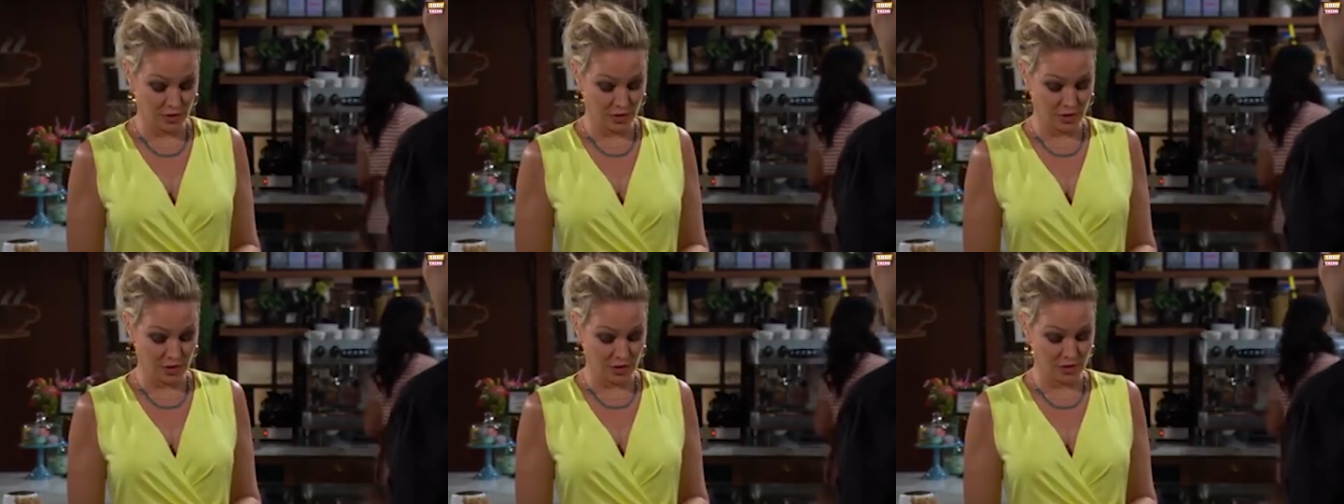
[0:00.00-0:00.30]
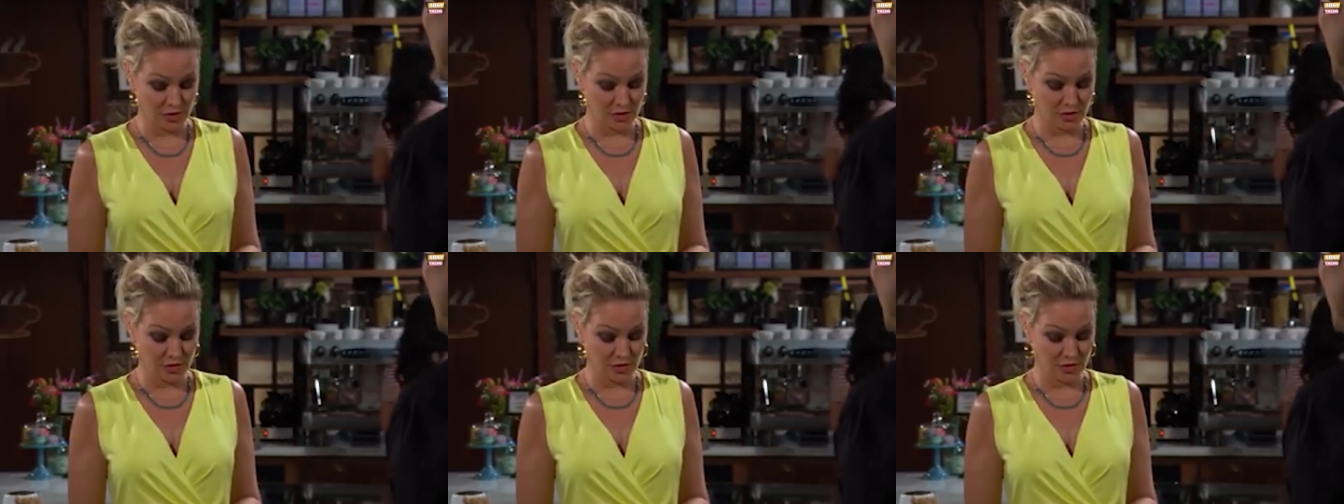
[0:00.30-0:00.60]

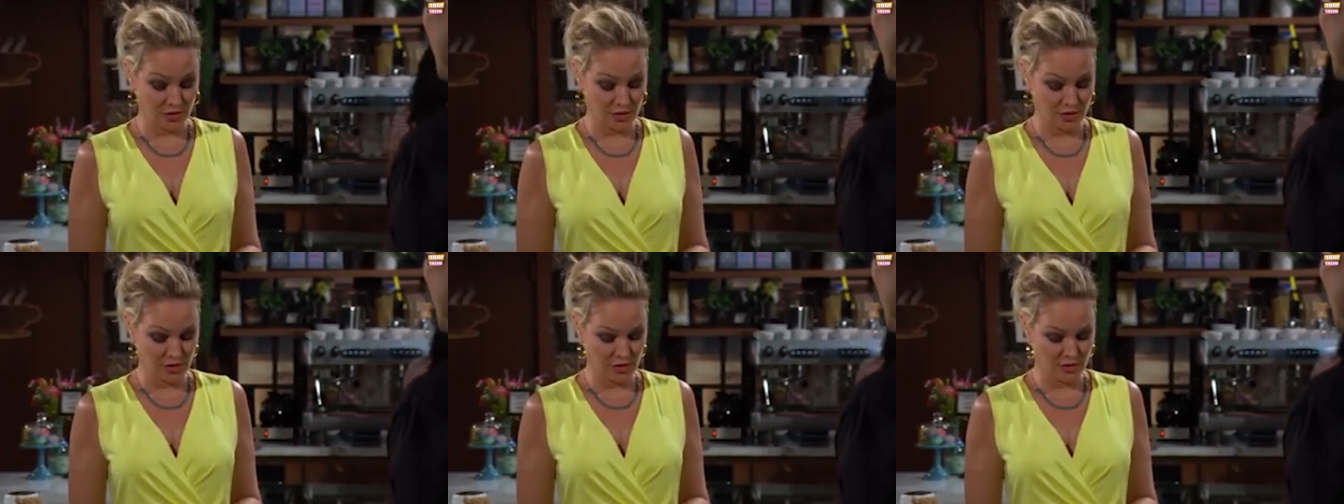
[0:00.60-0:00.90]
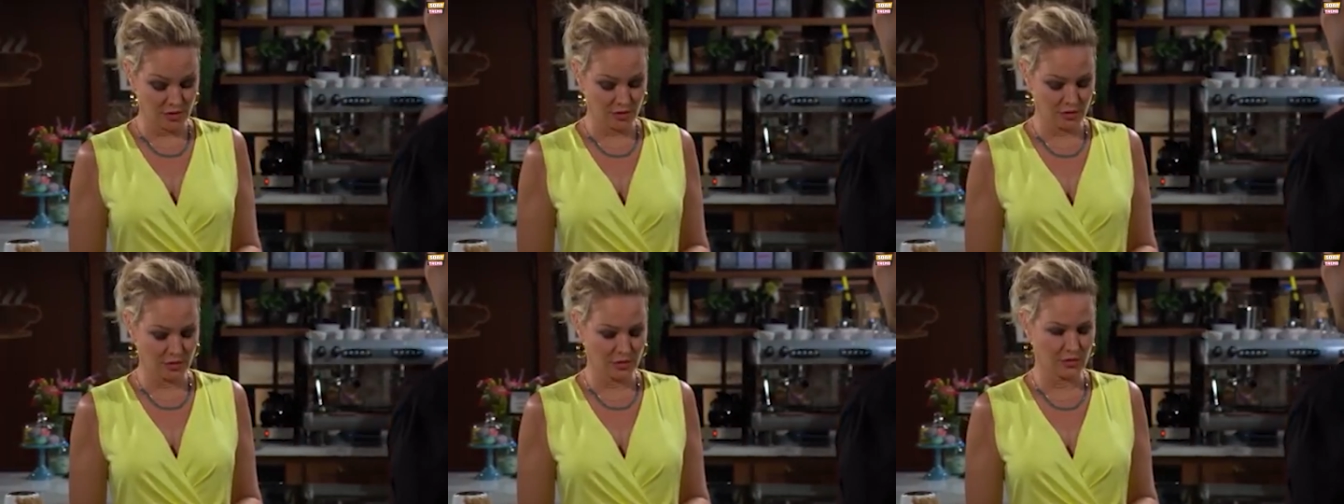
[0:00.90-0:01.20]
updates, and
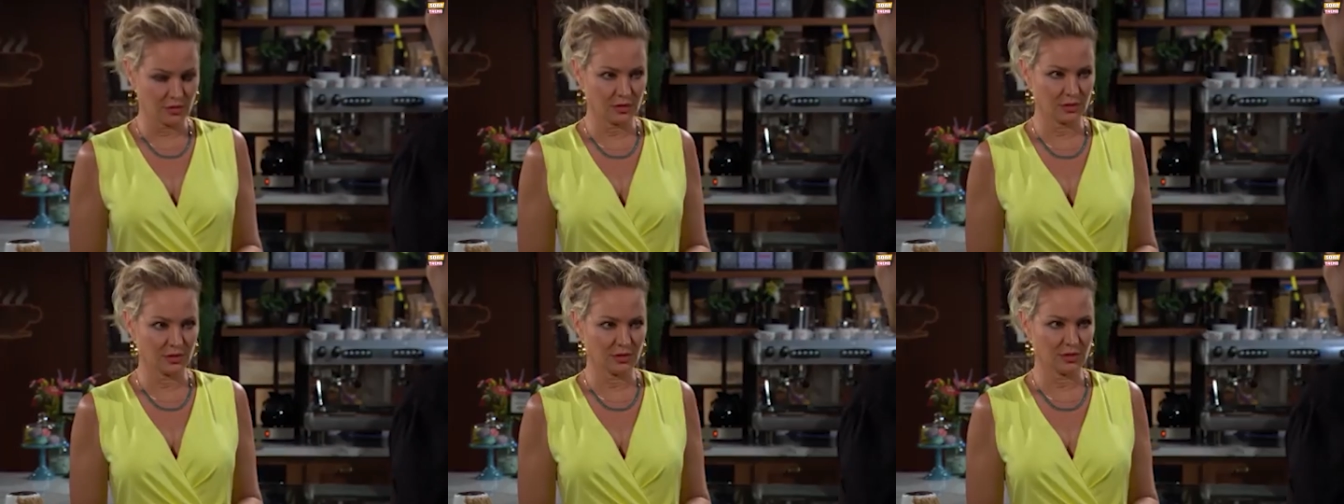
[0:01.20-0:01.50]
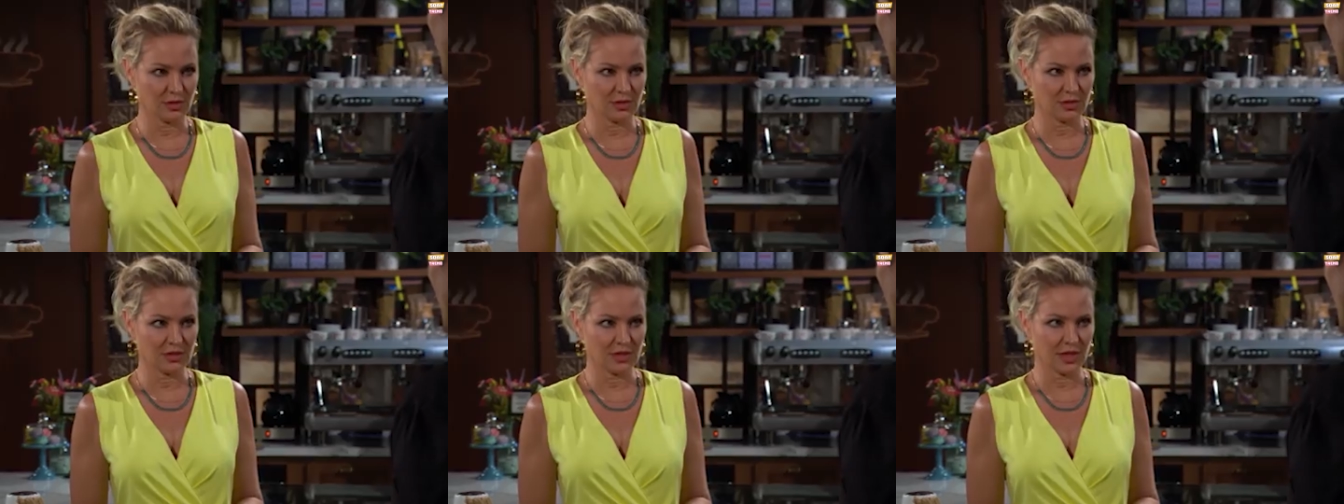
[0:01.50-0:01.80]
information
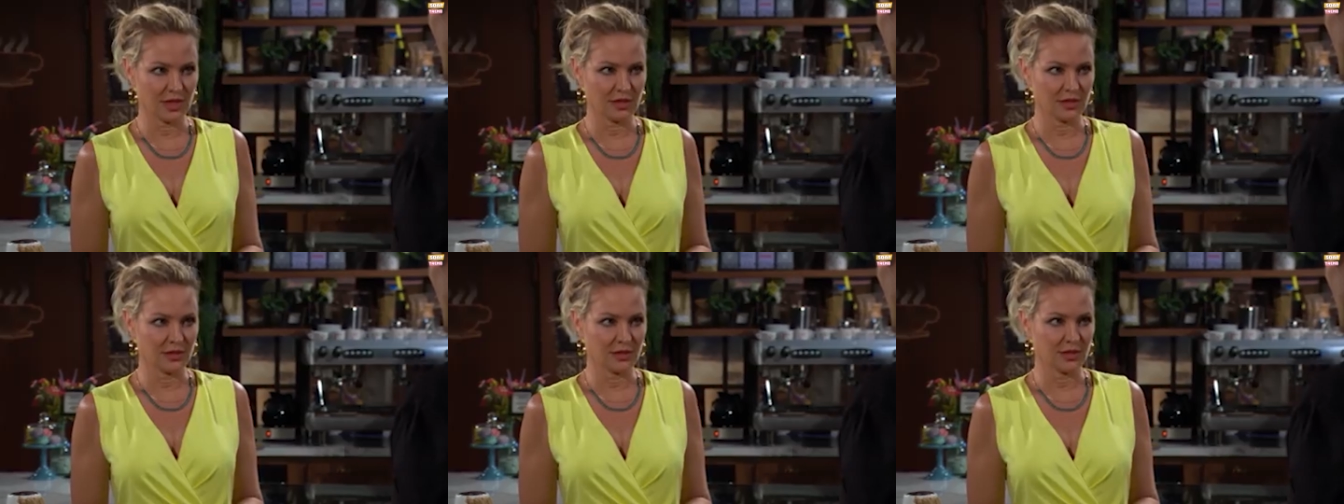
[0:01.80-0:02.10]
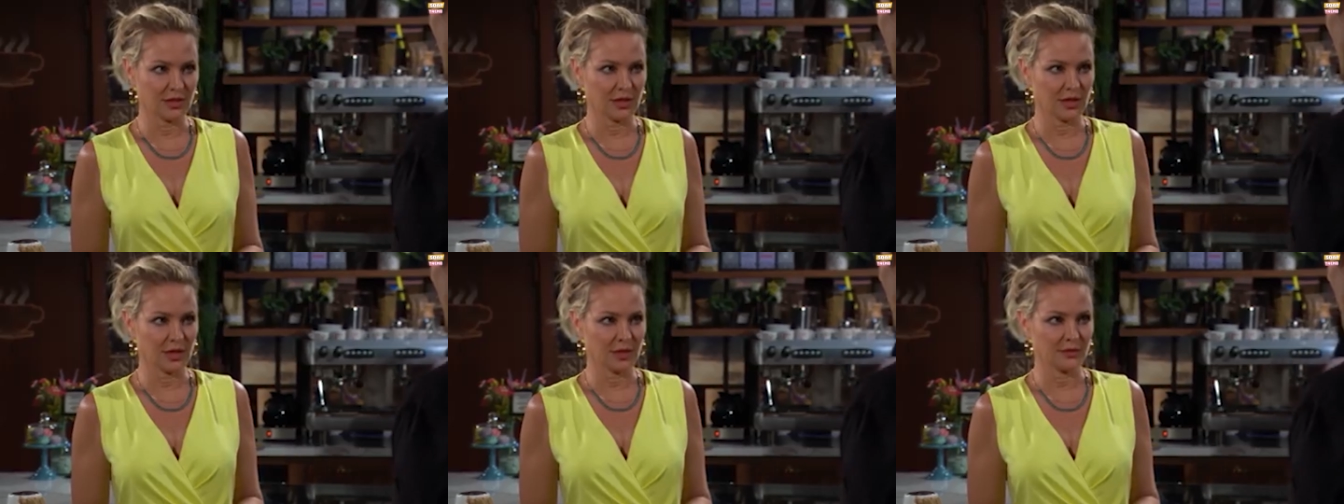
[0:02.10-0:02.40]
that you are
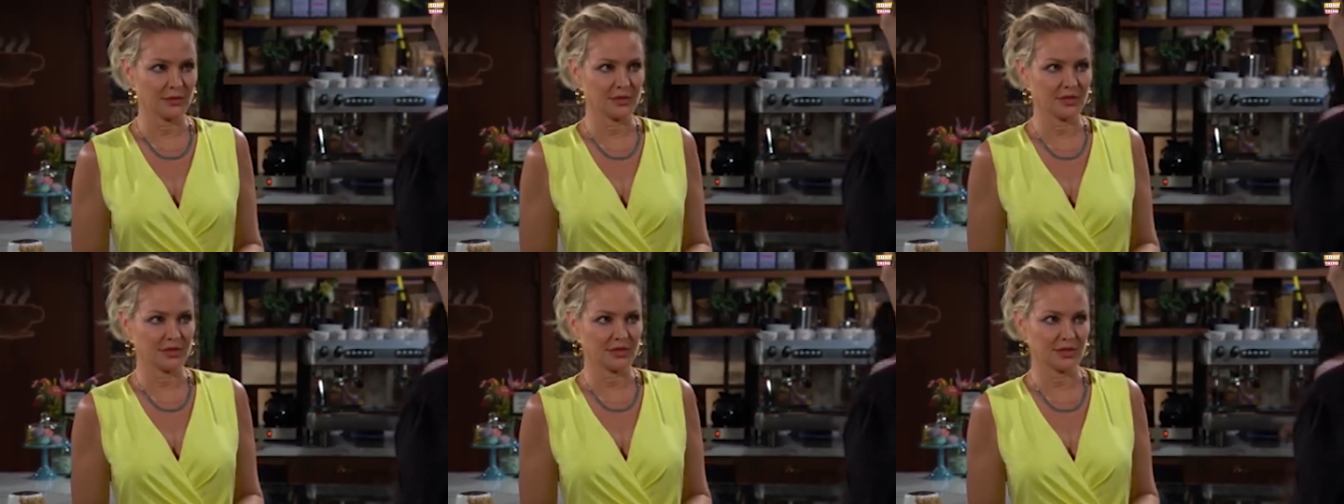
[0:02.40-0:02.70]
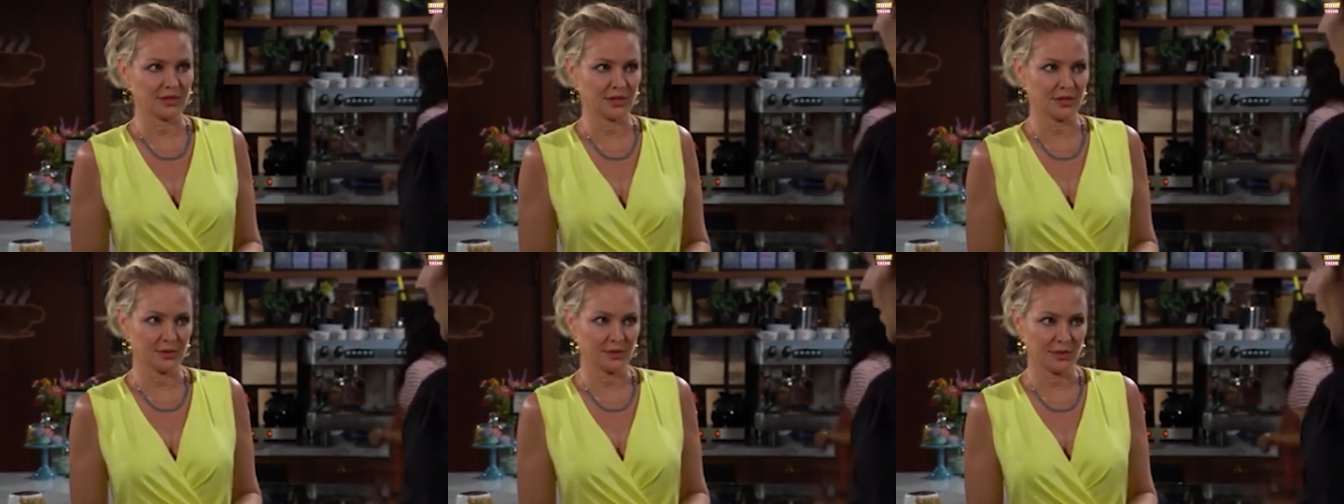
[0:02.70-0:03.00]
frequently looking for.
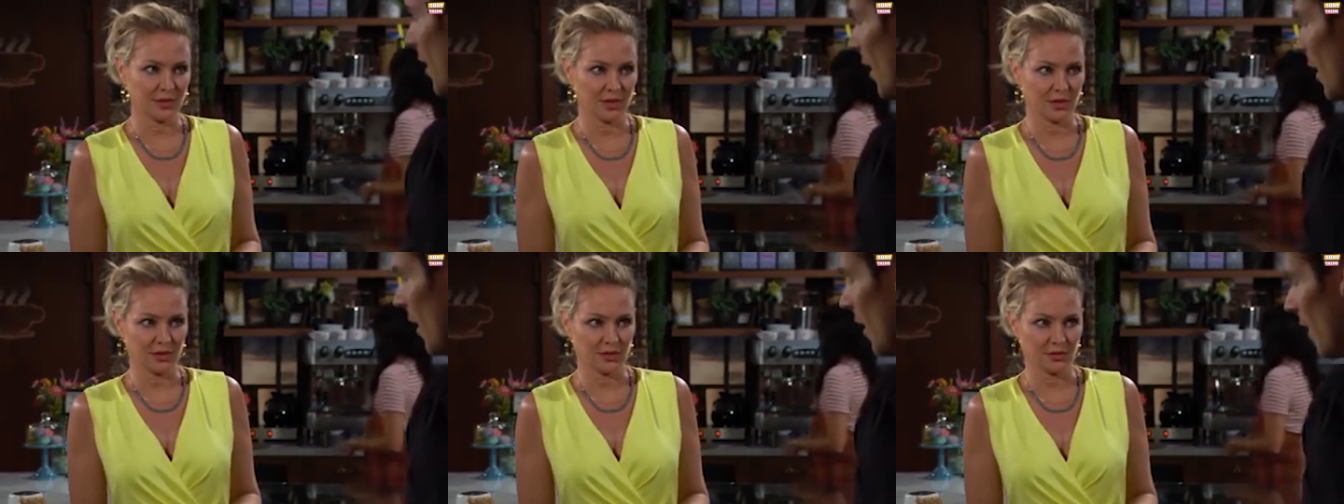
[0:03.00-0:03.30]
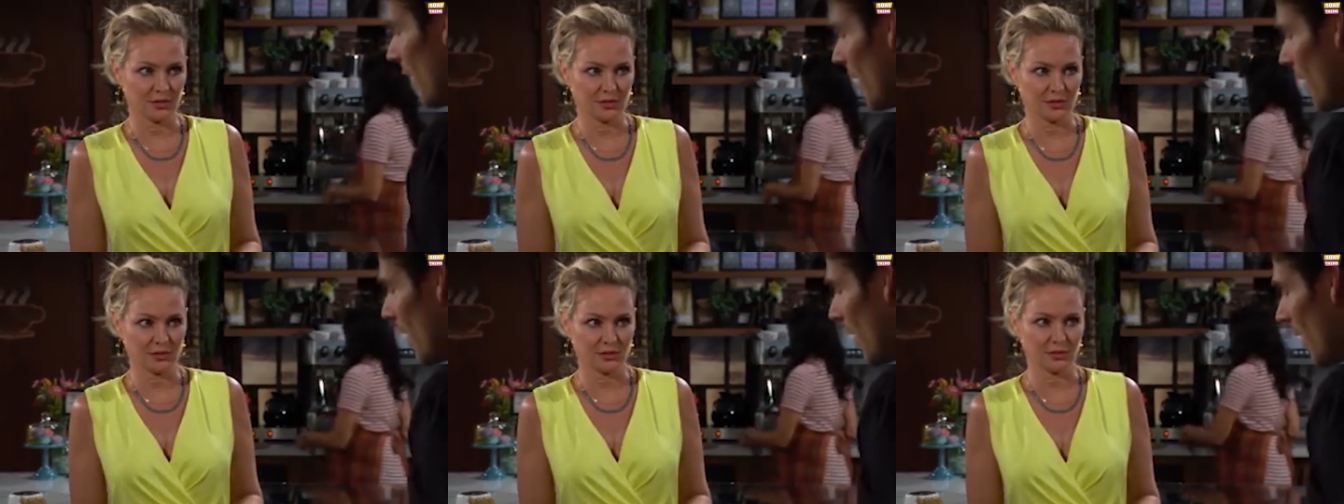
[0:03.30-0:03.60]
So
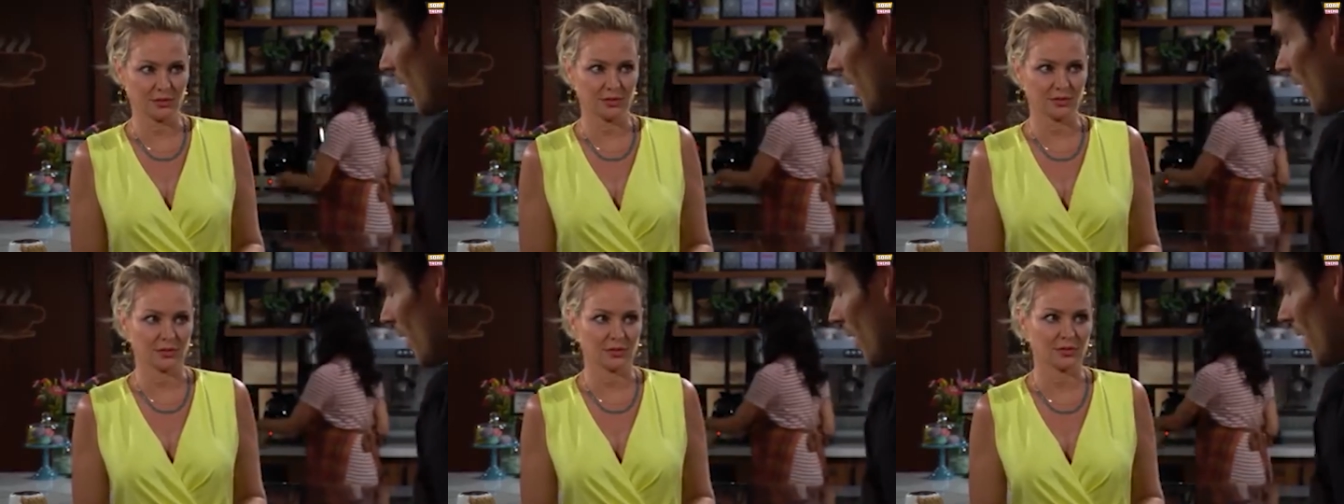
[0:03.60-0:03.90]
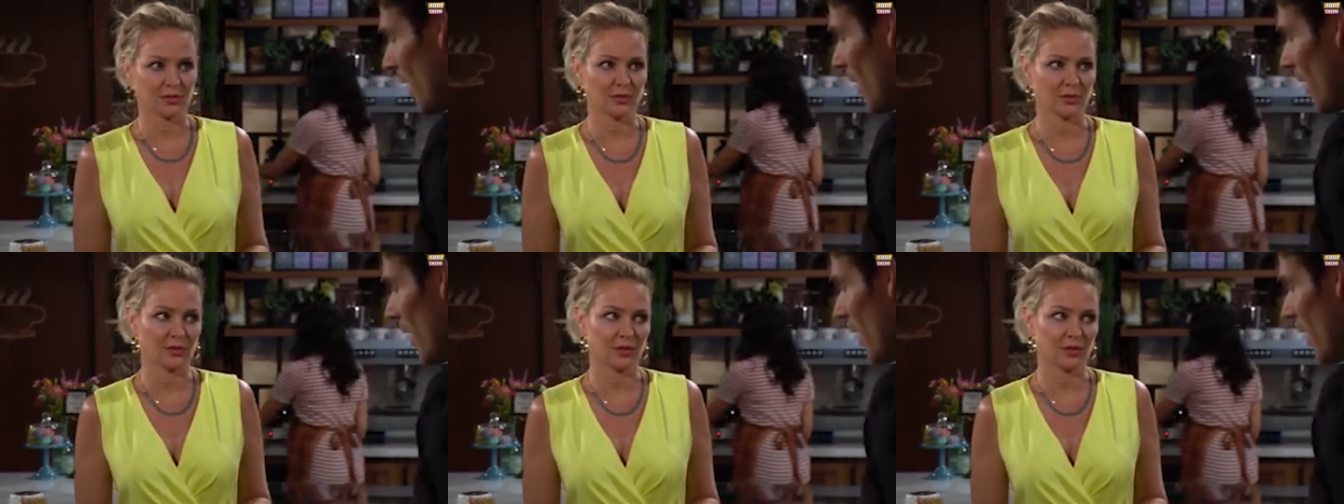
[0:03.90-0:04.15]
visit us regularly.